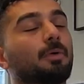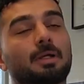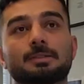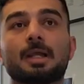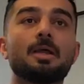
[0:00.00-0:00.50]

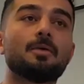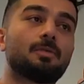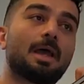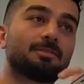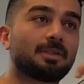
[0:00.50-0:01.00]
because
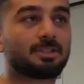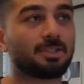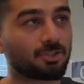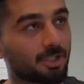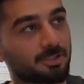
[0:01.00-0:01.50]
we have the
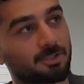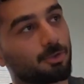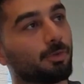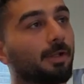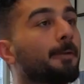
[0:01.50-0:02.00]
teacher
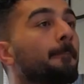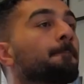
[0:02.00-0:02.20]
student.